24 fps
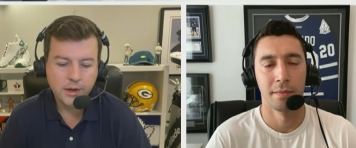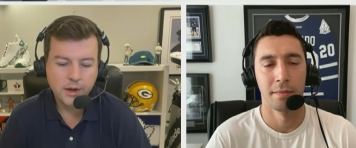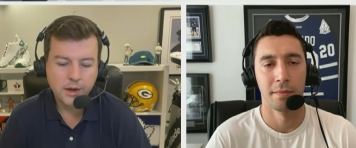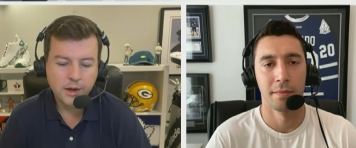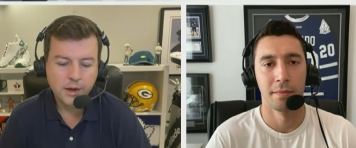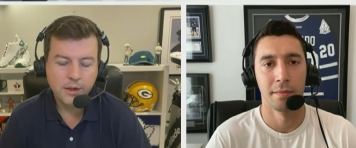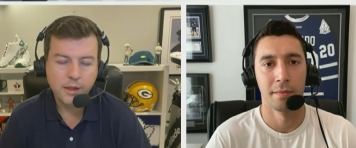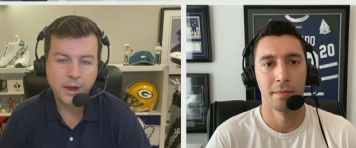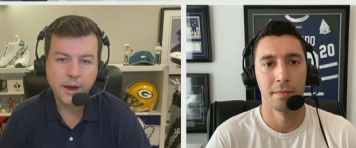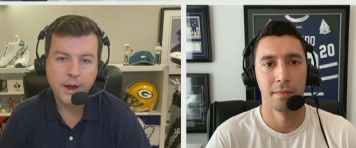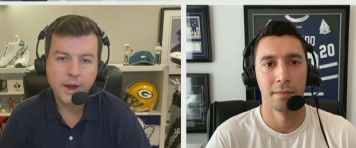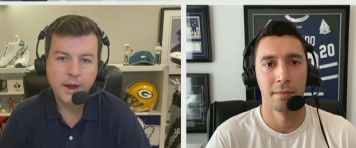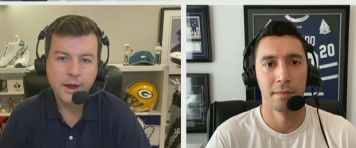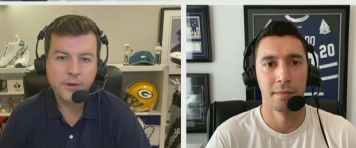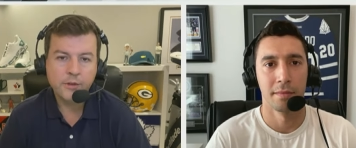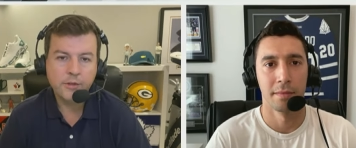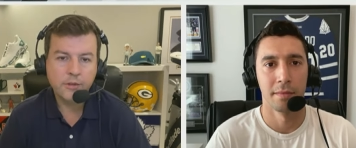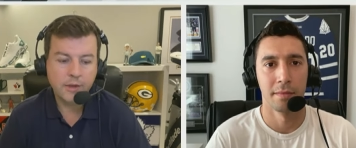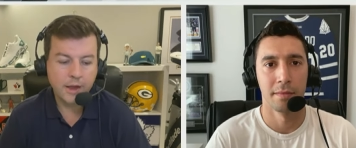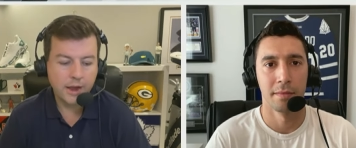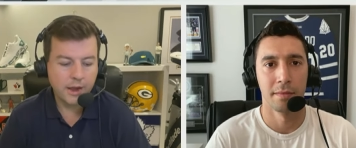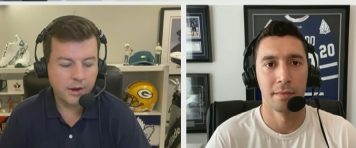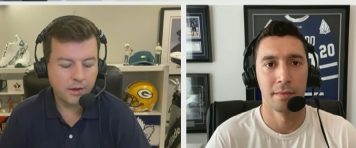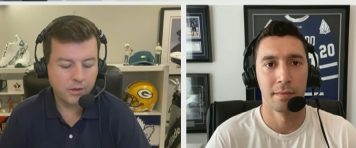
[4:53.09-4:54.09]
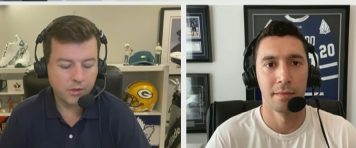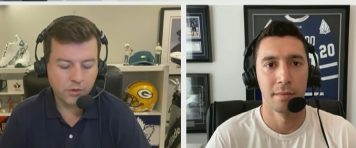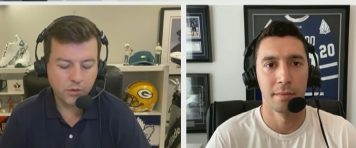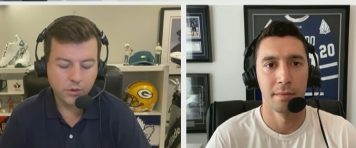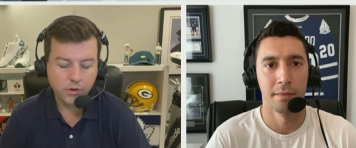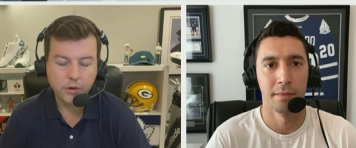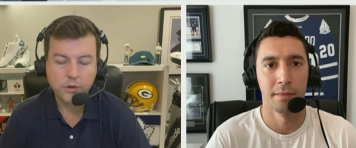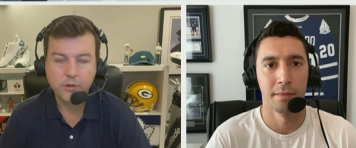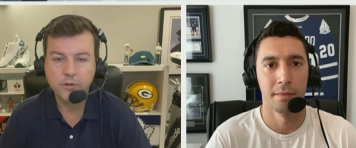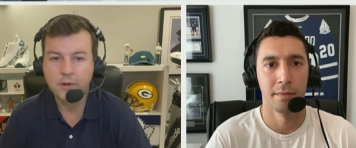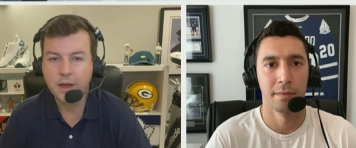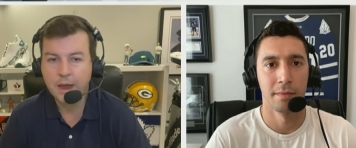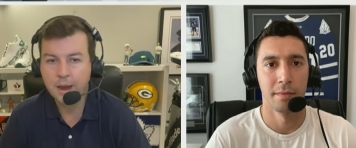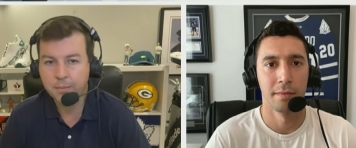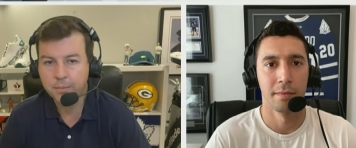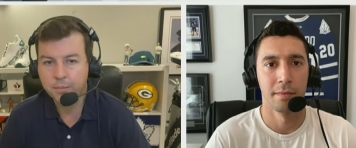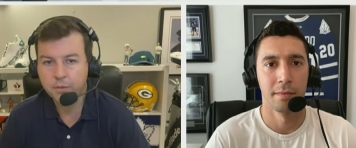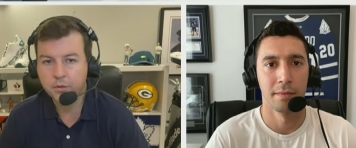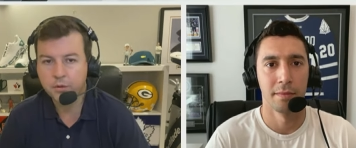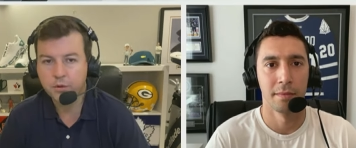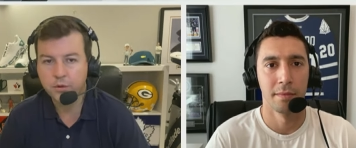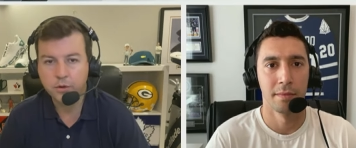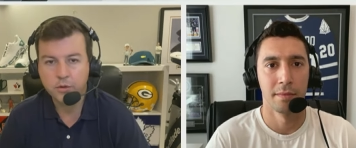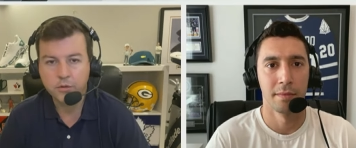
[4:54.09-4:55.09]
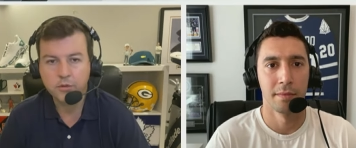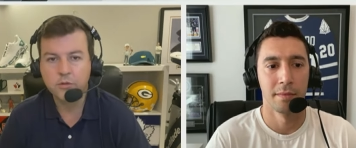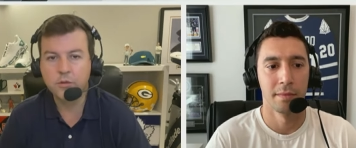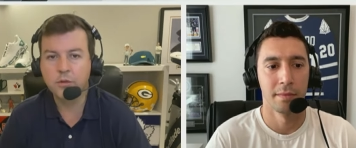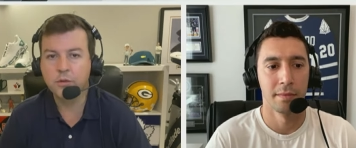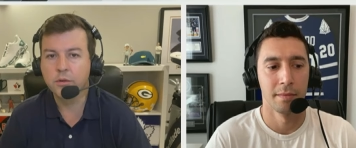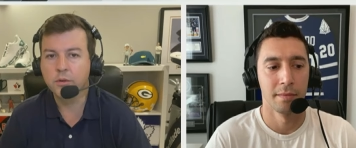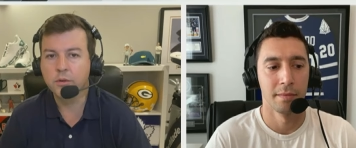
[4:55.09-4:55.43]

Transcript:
Speaker 1: like I understand it. There are example. There are certain